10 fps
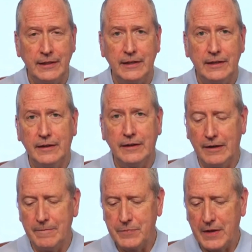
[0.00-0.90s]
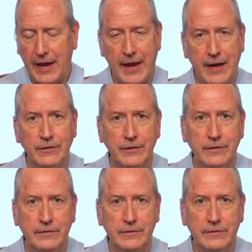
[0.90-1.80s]

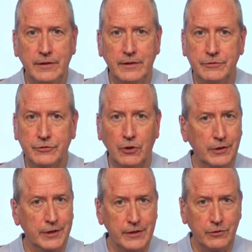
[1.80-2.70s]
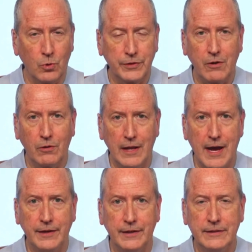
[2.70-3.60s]
and certainly in North
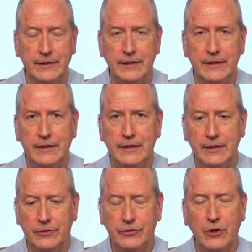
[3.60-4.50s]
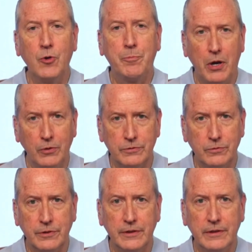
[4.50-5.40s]
Carolina is so
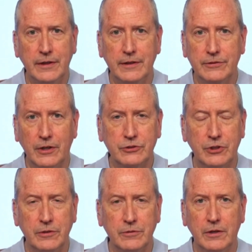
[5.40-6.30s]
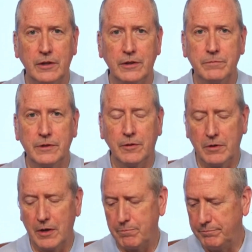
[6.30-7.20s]
potent and such a
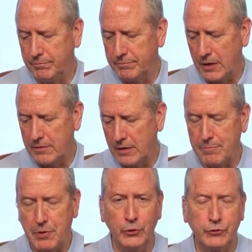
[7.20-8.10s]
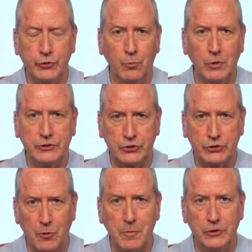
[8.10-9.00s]
post from which
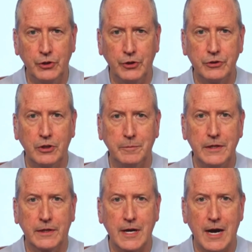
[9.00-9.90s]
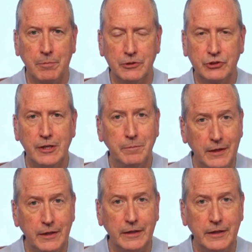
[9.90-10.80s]
so much good can be accomplished
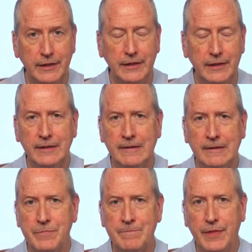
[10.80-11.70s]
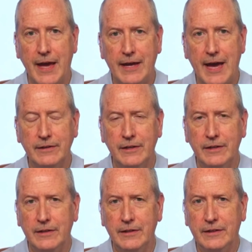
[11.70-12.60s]
immediately that
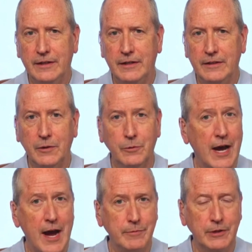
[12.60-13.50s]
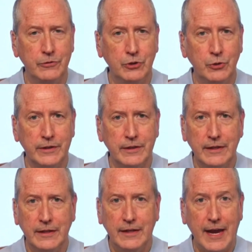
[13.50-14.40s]
it was time to go do it.
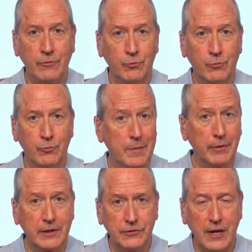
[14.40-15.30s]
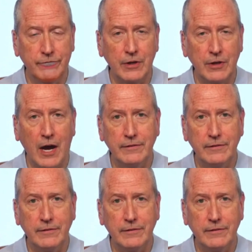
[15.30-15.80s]
And Republicans have not